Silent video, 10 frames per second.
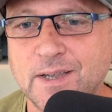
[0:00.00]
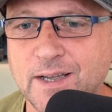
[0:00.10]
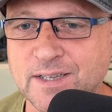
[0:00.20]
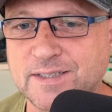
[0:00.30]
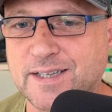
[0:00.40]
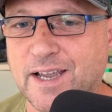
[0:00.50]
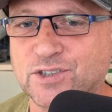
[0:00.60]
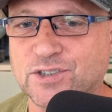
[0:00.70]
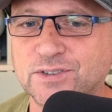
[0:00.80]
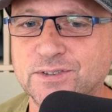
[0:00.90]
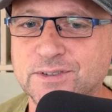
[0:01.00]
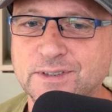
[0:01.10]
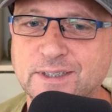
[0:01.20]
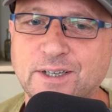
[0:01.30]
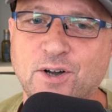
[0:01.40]
a section
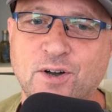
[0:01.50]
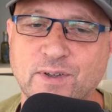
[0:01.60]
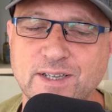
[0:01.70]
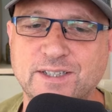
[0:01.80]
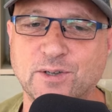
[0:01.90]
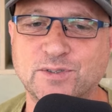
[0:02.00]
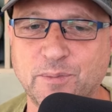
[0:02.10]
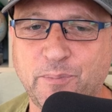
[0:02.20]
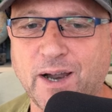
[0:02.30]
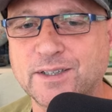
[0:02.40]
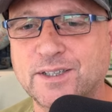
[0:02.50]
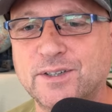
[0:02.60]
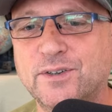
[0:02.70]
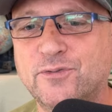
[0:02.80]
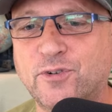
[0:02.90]
of Celtic Park
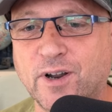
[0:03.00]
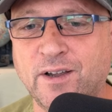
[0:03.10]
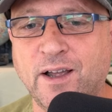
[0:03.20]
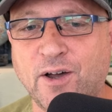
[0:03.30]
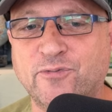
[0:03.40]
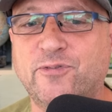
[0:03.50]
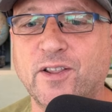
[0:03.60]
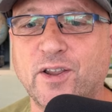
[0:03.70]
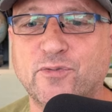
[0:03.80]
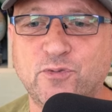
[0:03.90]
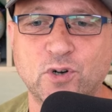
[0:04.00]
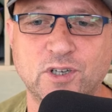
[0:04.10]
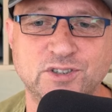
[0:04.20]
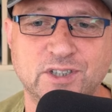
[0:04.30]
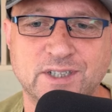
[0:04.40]
for a, a further
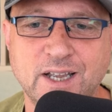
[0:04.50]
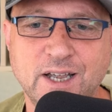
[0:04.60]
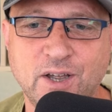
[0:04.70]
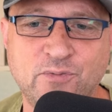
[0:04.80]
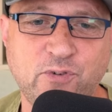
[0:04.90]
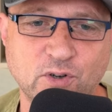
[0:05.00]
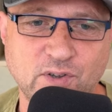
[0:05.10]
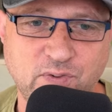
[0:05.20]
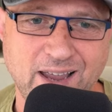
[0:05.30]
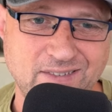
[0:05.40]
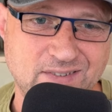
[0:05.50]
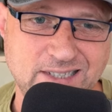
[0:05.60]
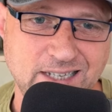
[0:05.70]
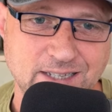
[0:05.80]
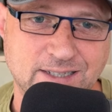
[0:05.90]
445
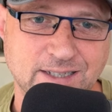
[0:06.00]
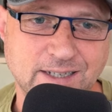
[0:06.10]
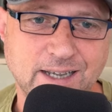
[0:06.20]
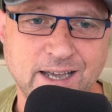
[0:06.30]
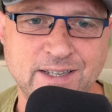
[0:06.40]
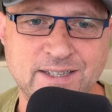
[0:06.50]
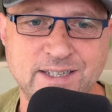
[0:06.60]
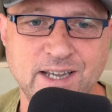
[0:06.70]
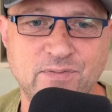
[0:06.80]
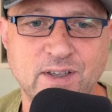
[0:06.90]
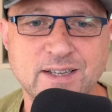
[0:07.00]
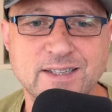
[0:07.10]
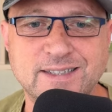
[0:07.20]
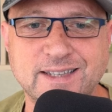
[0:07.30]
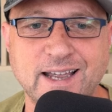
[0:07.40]
seats in the safe
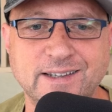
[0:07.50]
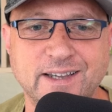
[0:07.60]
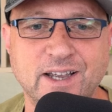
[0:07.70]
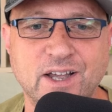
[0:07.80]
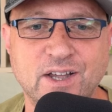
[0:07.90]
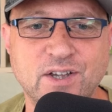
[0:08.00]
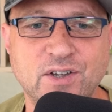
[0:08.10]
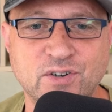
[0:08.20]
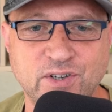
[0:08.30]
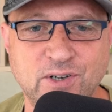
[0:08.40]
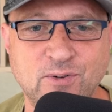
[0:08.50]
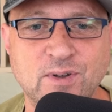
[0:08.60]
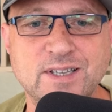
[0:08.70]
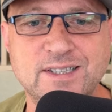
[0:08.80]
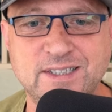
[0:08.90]
standing
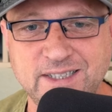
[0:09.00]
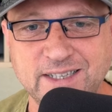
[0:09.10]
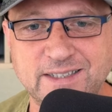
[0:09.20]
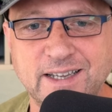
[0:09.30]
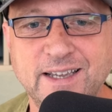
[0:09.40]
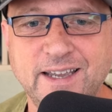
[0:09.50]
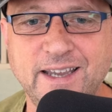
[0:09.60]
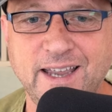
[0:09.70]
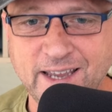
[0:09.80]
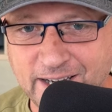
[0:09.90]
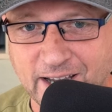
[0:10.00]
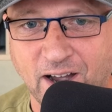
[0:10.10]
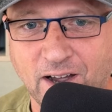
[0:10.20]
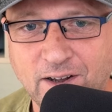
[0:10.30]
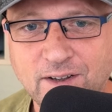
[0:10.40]
rail seat
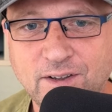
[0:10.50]
area